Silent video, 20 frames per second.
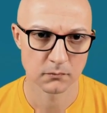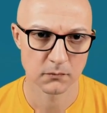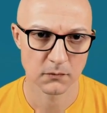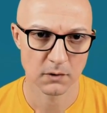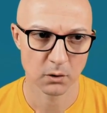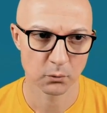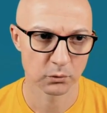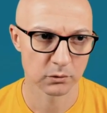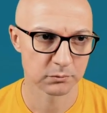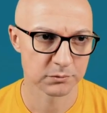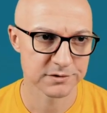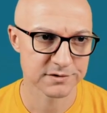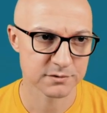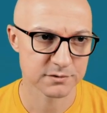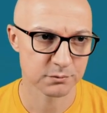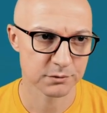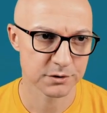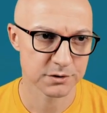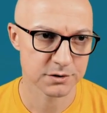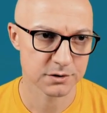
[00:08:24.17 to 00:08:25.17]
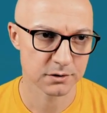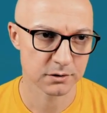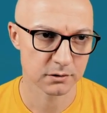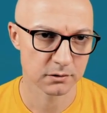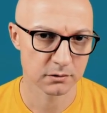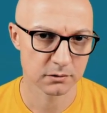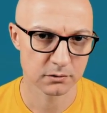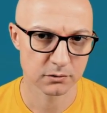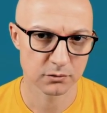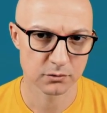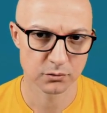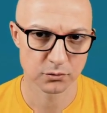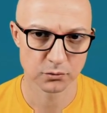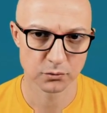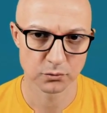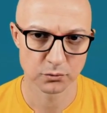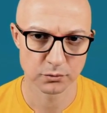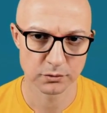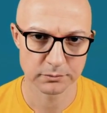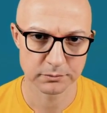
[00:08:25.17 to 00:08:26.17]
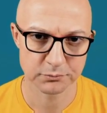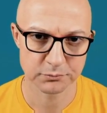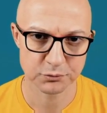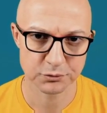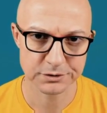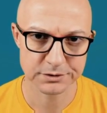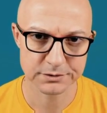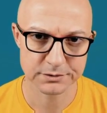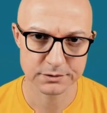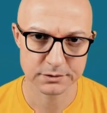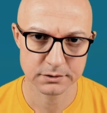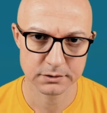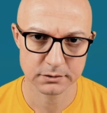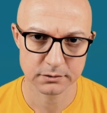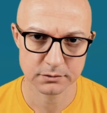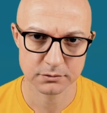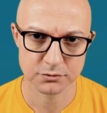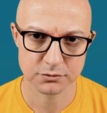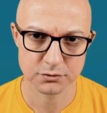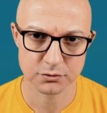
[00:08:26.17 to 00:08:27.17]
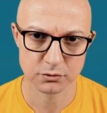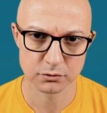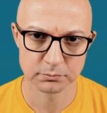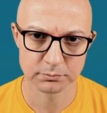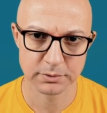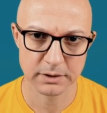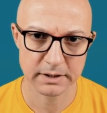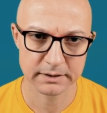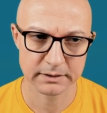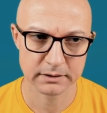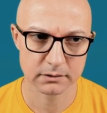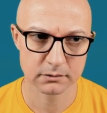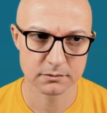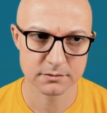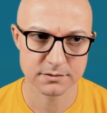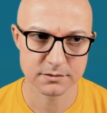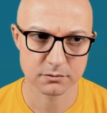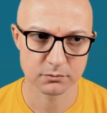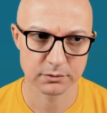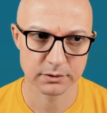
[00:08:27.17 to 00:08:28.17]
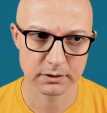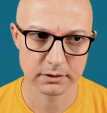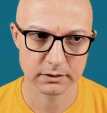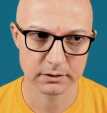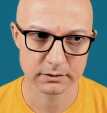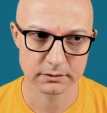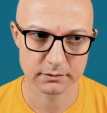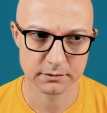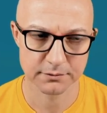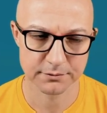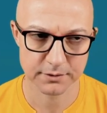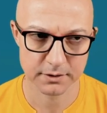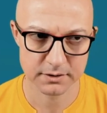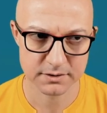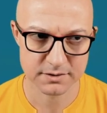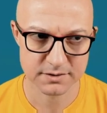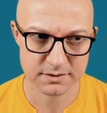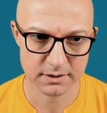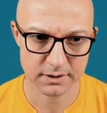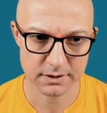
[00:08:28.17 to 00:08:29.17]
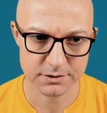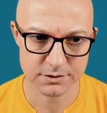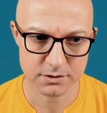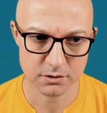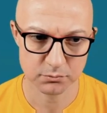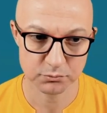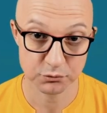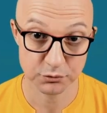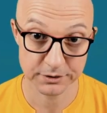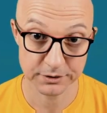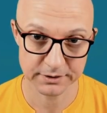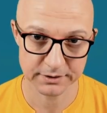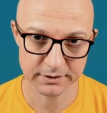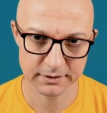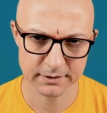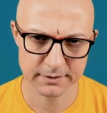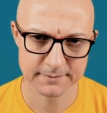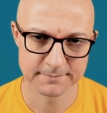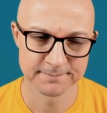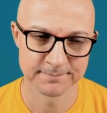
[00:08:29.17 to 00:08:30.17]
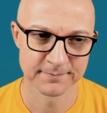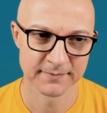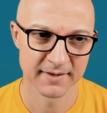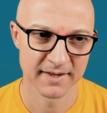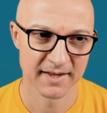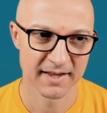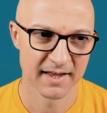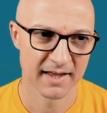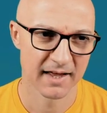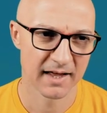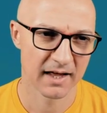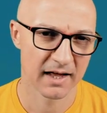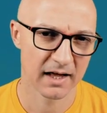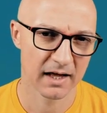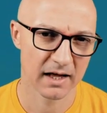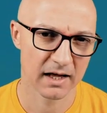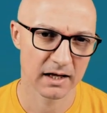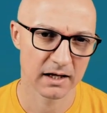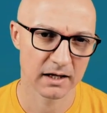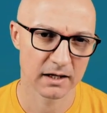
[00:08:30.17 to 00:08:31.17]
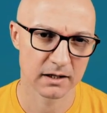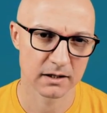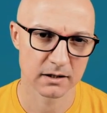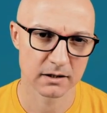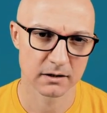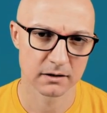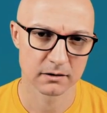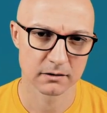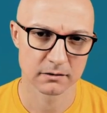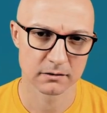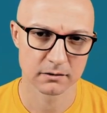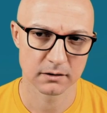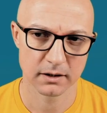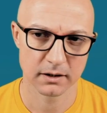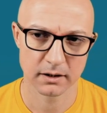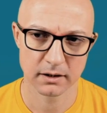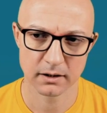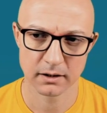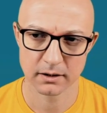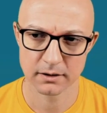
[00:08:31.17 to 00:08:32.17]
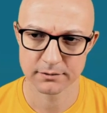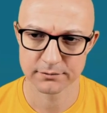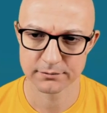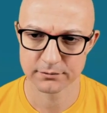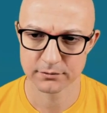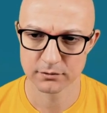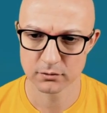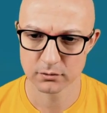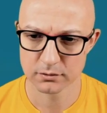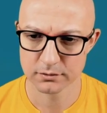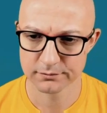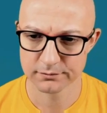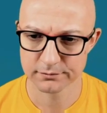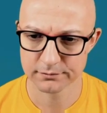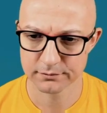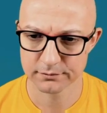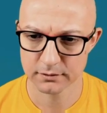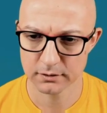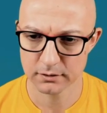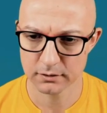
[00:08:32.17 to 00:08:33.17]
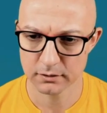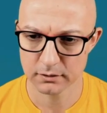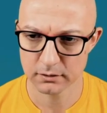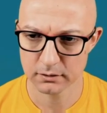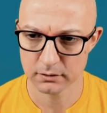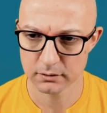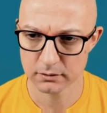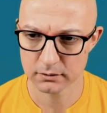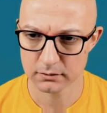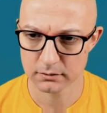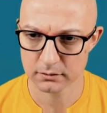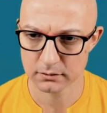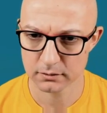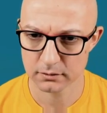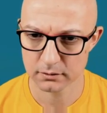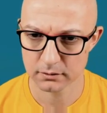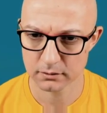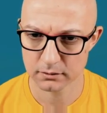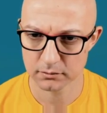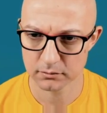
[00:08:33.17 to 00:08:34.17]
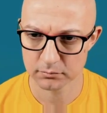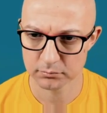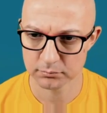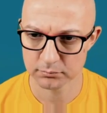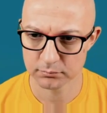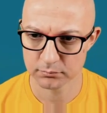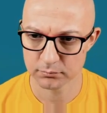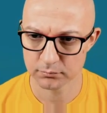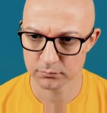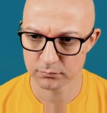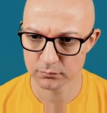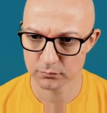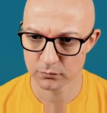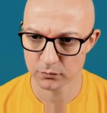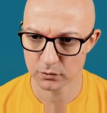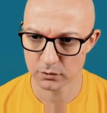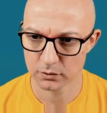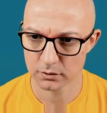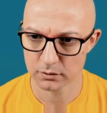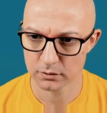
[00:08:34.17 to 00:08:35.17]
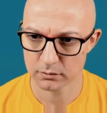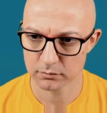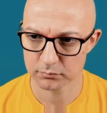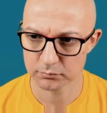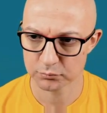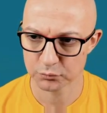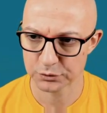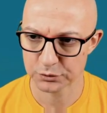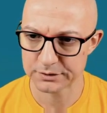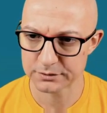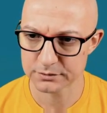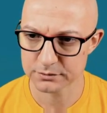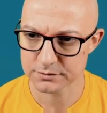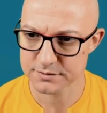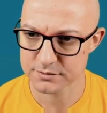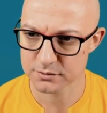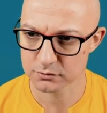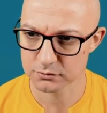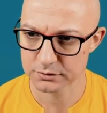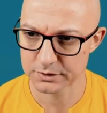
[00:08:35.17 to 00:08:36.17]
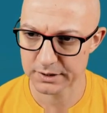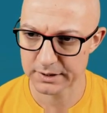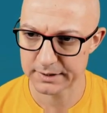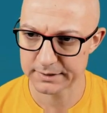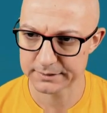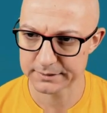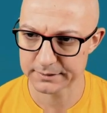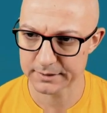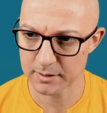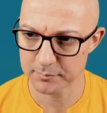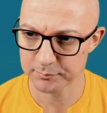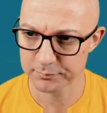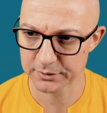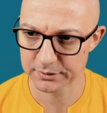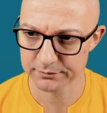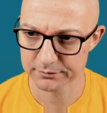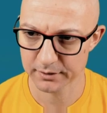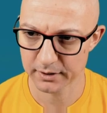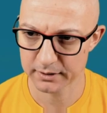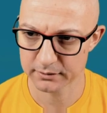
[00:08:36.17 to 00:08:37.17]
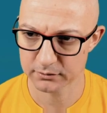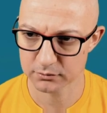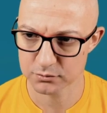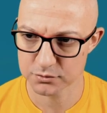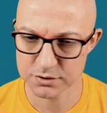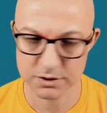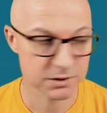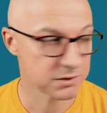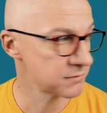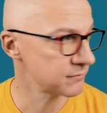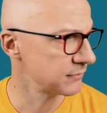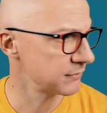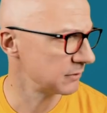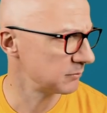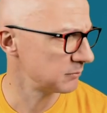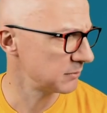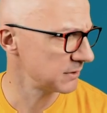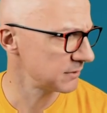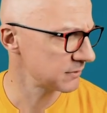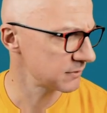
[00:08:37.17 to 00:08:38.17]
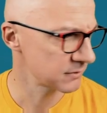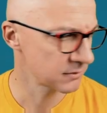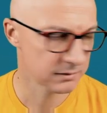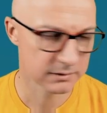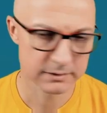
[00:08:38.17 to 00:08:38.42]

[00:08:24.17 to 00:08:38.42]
Now we'll be switching to the printer control panel. So we are at the third stage now, printing. As you can see, the printer is already heated up because I had to change filament.